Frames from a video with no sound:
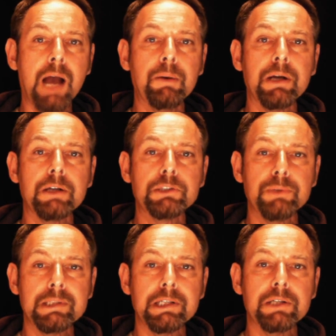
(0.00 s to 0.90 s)
Our uh,
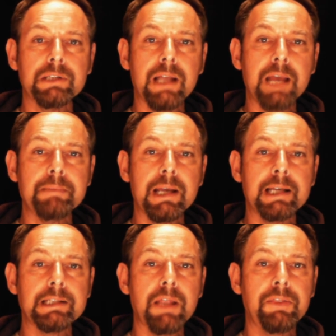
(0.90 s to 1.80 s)
Twitter username
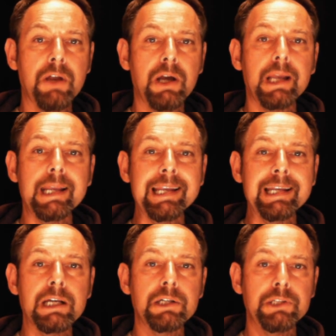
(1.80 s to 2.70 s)
is the
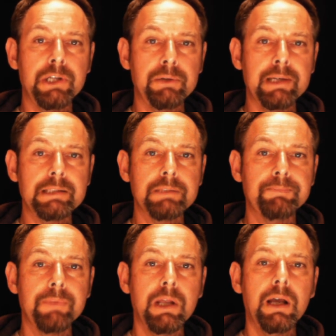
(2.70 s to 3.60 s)
E Unit,
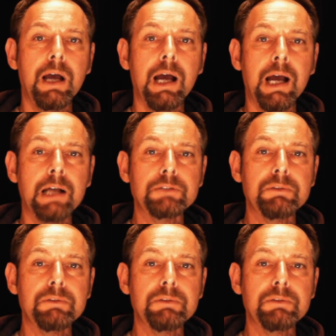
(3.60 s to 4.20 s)
and